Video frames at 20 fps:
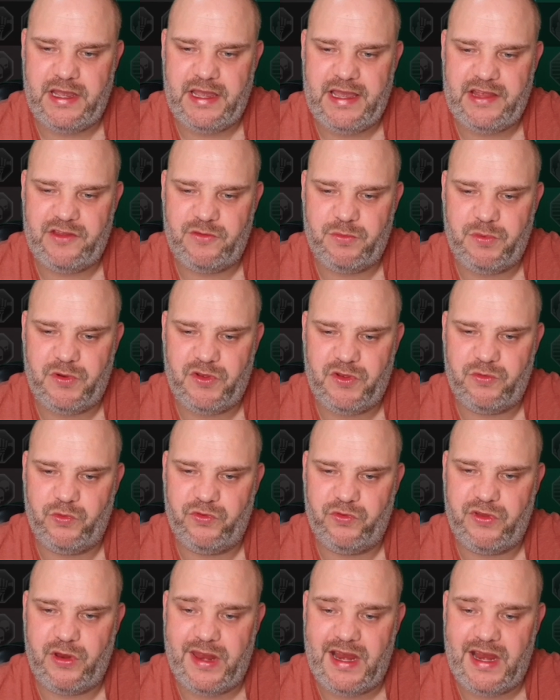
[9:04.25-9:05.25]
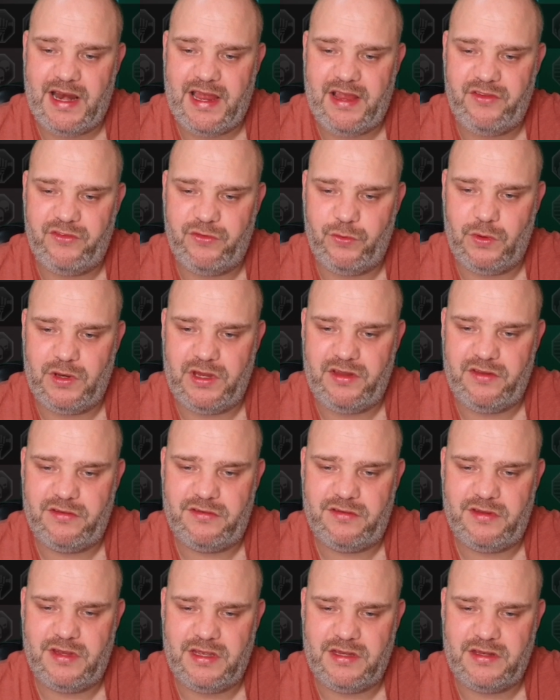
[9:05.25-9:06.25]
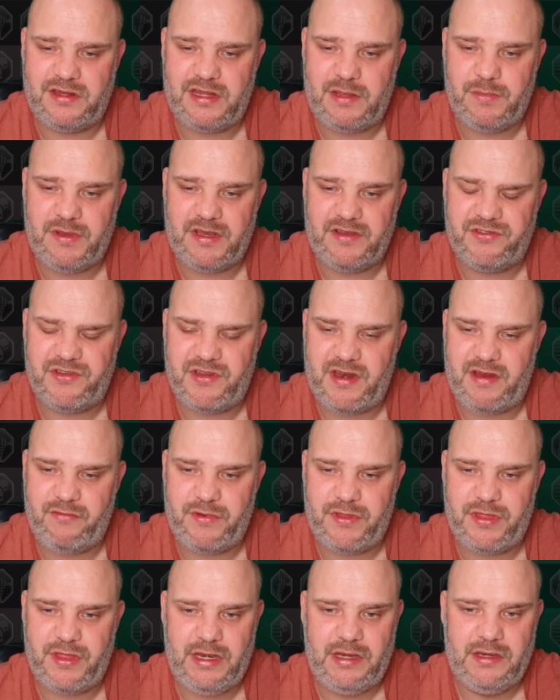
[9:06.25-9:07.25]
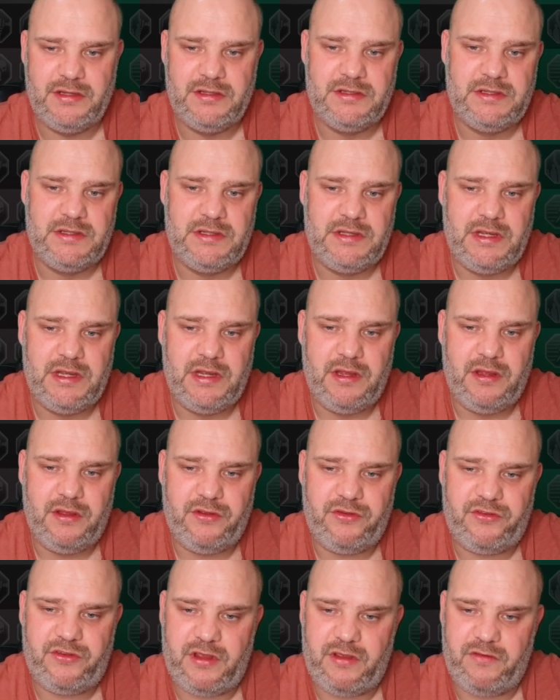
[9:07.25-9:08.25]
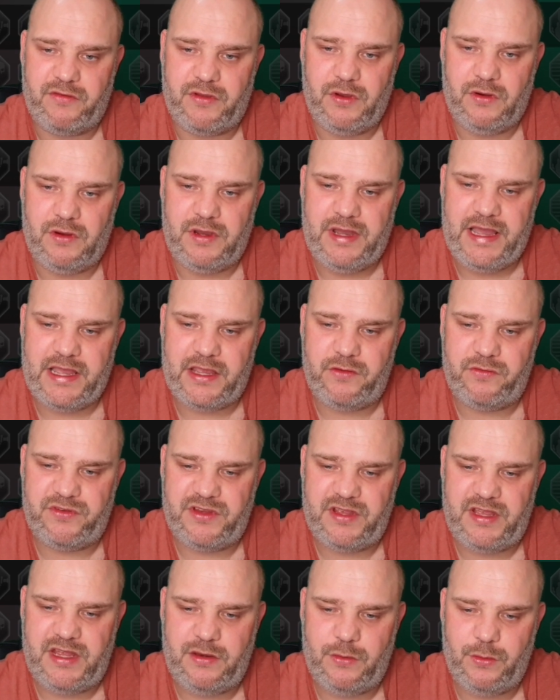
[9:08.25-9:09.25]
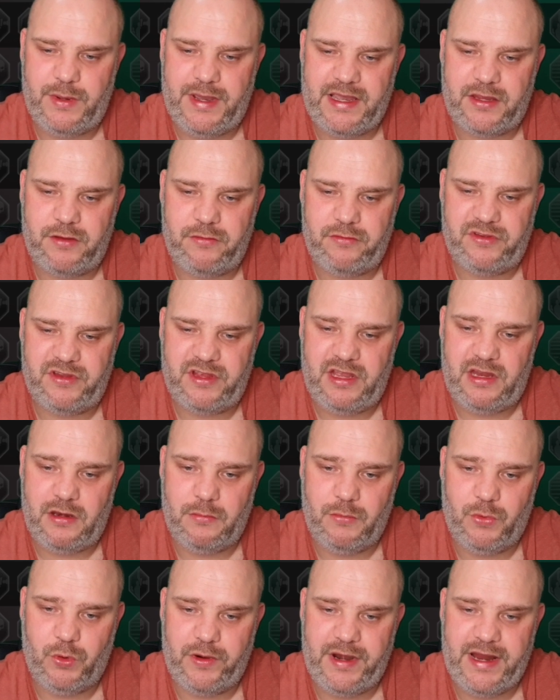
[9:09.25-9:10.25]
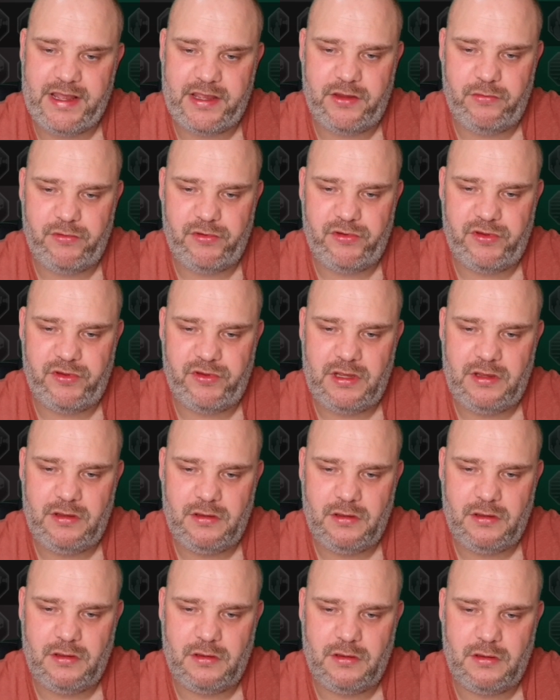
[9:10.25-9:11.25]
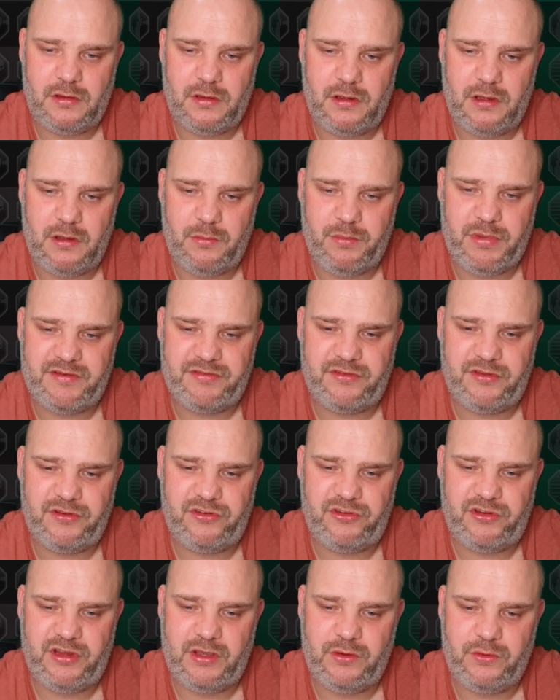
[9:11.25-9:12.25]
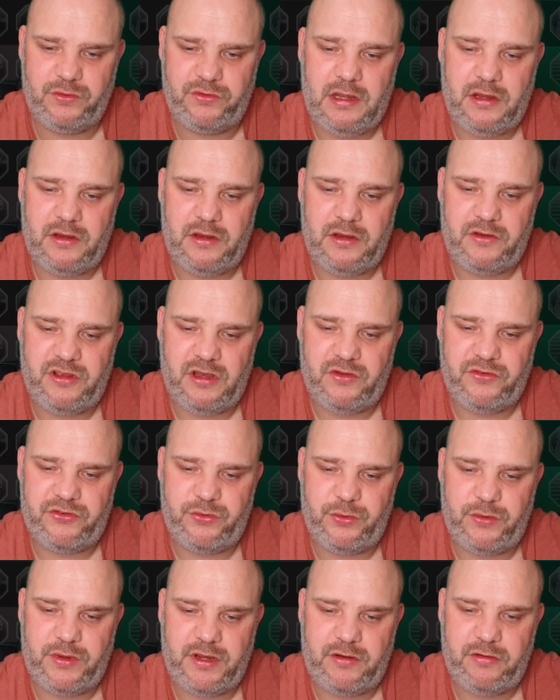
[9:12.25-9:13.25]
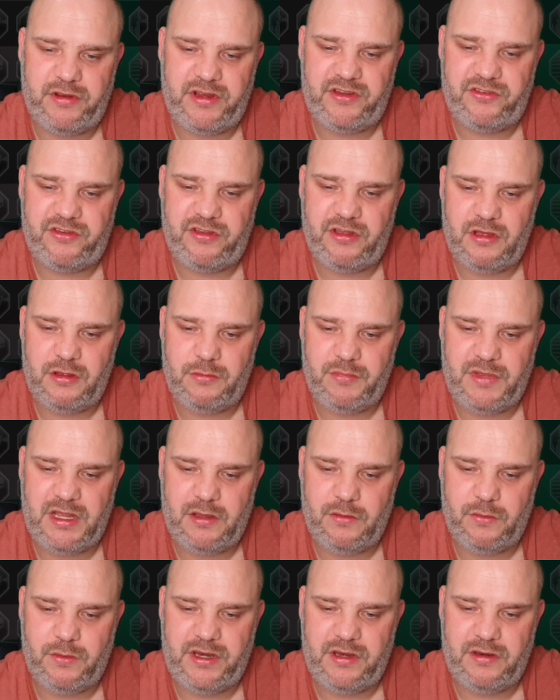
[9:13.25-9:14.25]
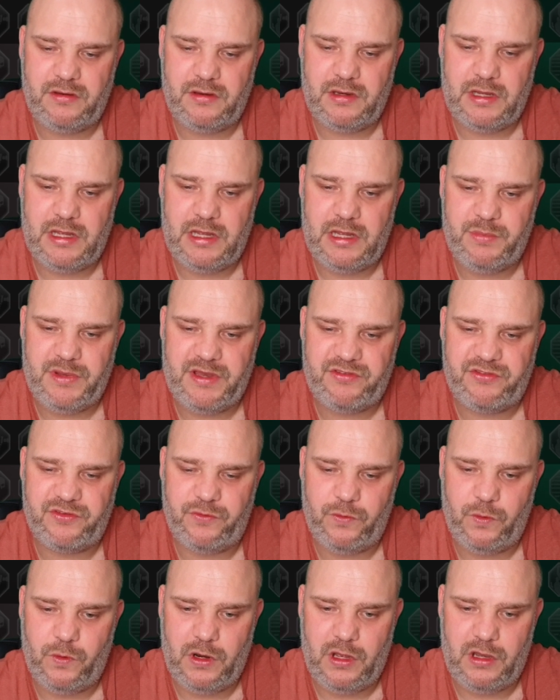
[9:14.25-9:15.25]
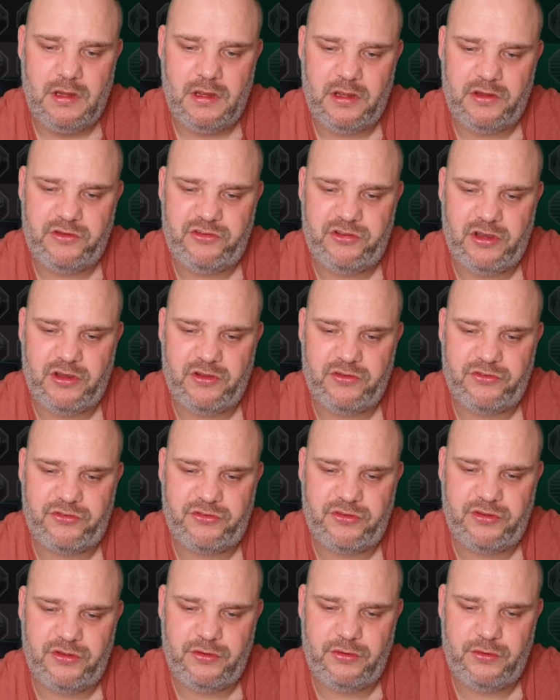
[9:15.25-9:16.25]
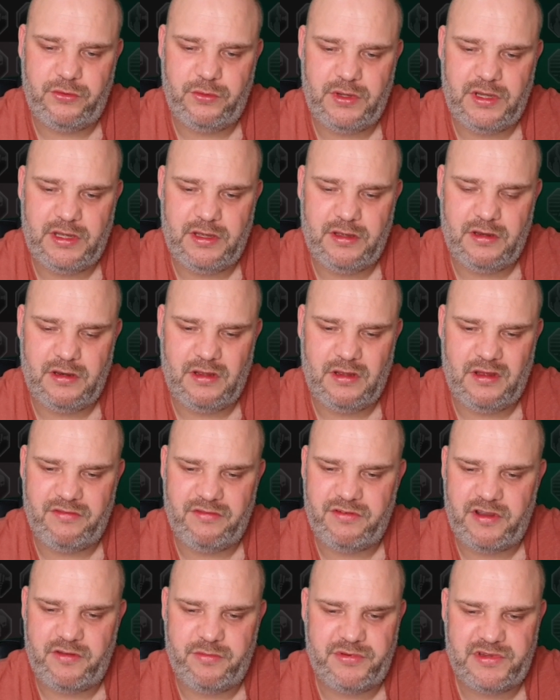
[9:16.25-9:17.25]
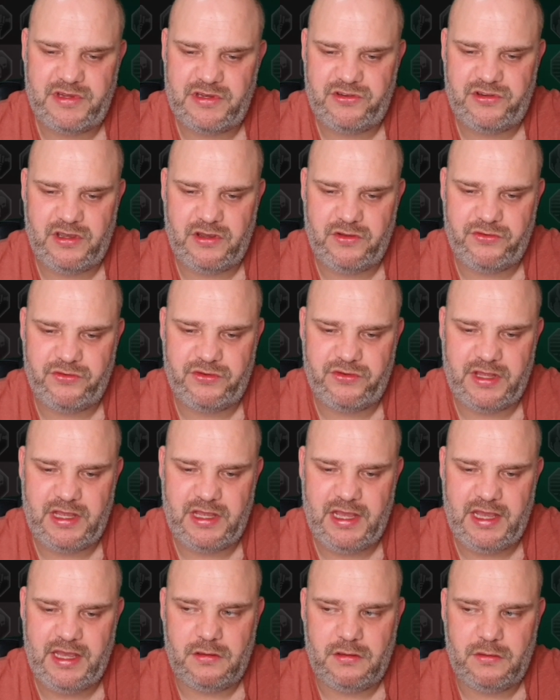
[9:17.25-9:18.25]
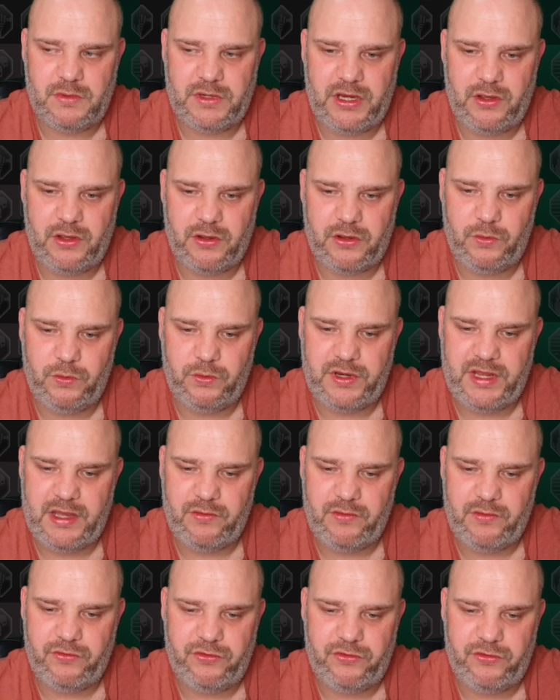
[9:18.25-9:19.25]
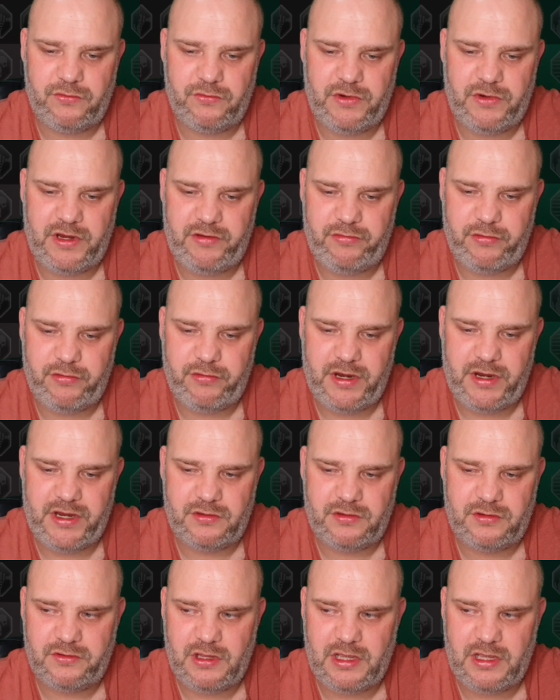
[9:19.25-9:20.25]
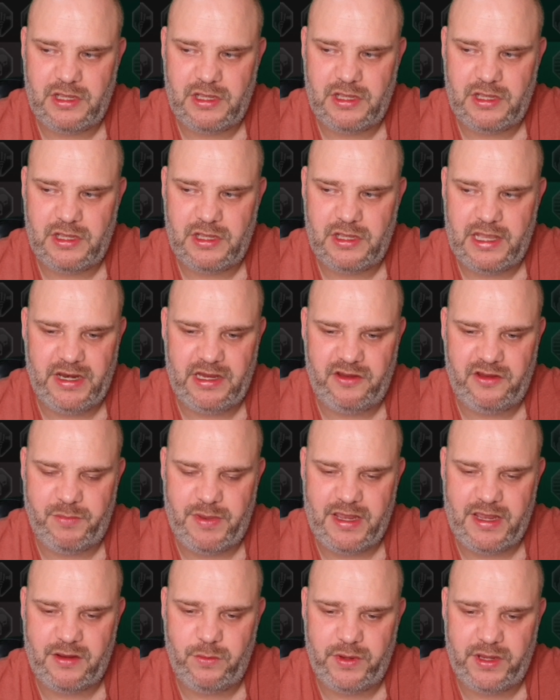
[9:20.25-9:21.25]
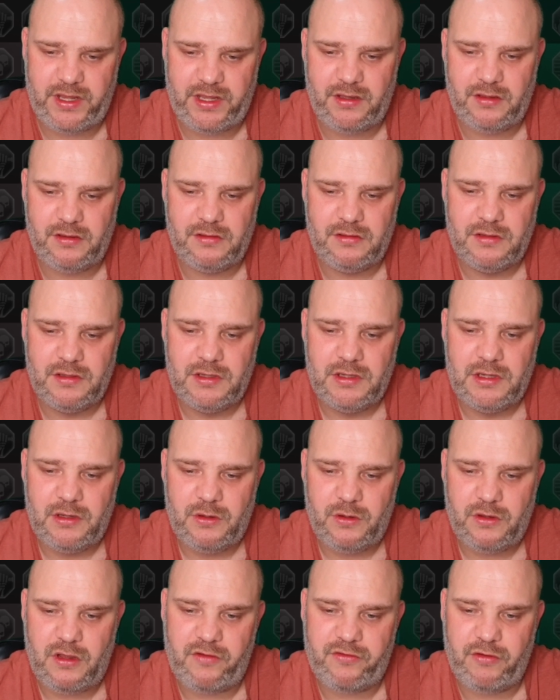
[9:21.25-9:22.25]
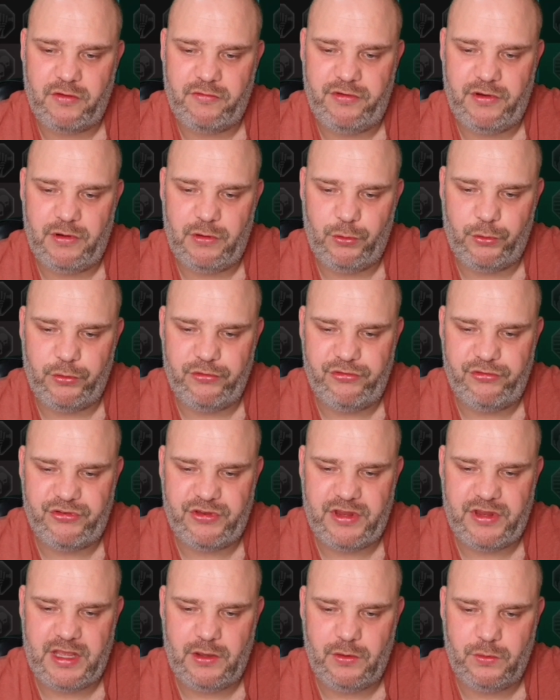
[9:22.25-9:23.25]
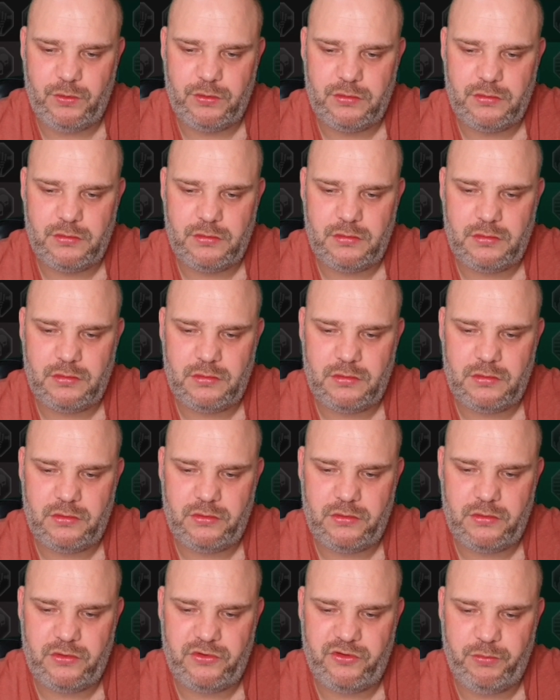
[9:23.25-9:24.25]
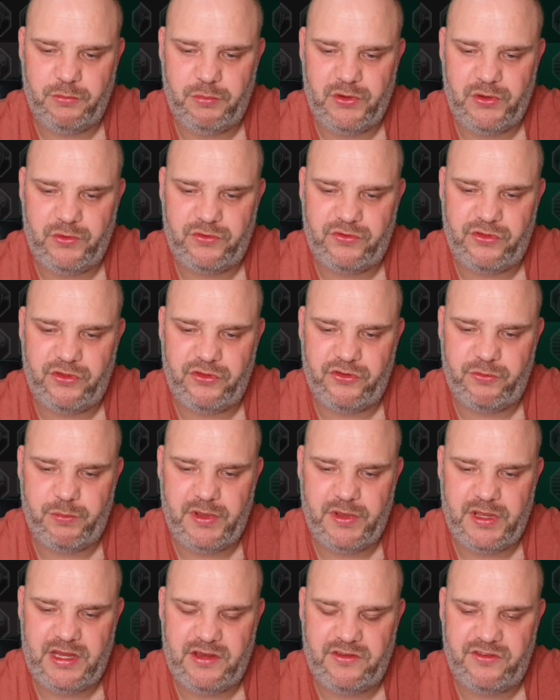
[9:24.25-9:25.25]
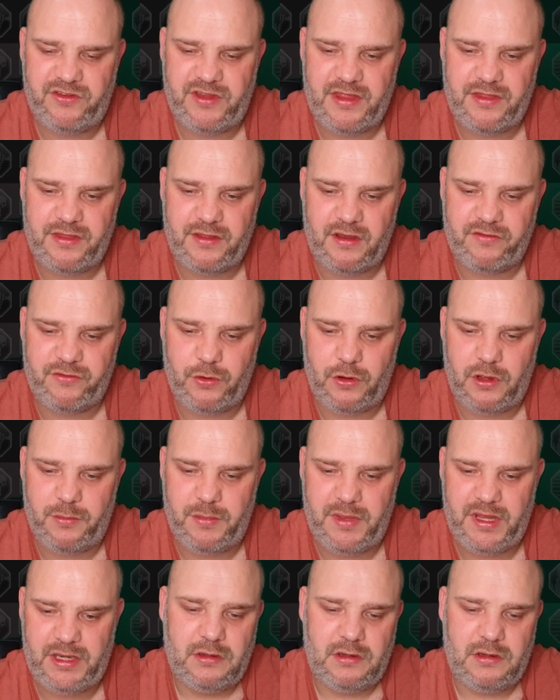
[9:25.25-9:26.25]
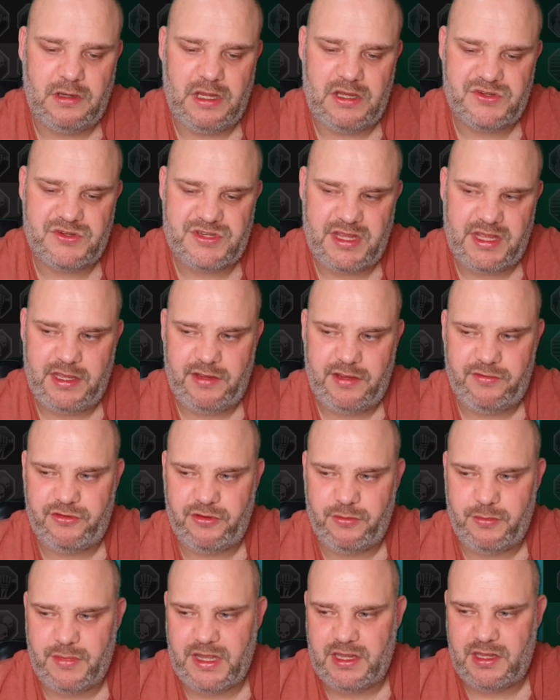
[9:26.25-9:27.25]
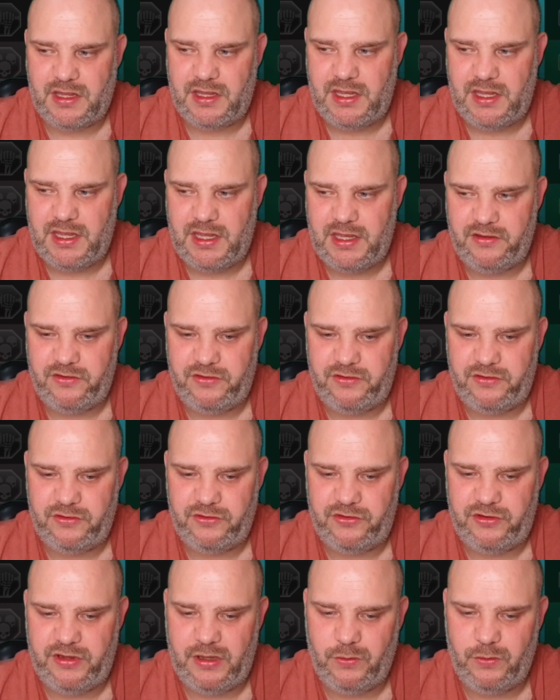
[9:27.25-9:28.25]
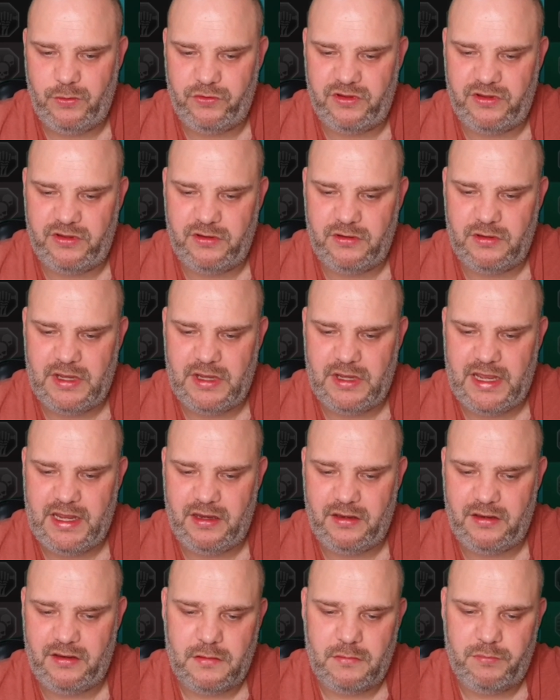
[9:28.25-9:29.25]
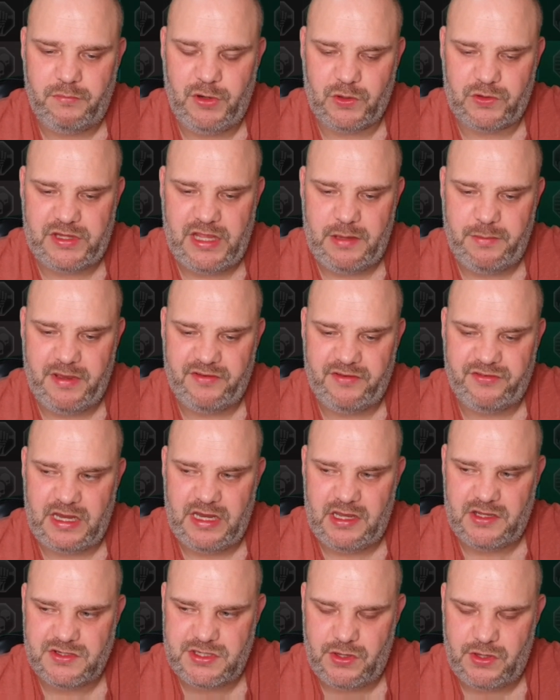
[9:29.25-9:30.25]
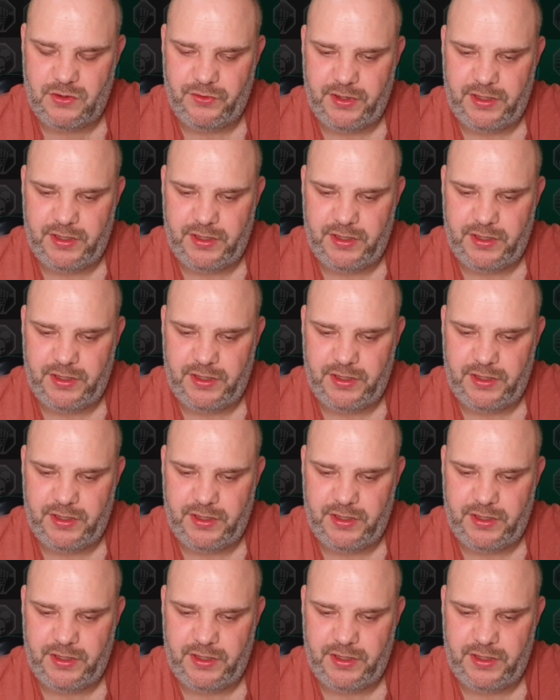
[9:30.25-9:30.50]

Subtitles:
as possible so that he lands all his debuffs and everything. So you've got accuracy into more accuracy. A buff to shields, a chance to increase turn meter when buffs fall off, a chance to, like 5% chance to get one of your cooldowns refreshed, so you get your abilities back quicker. I've gone for Law of Steel to boost the speed set that I've got him in. Lasting Gifts to make his shields and block debuffs last longer.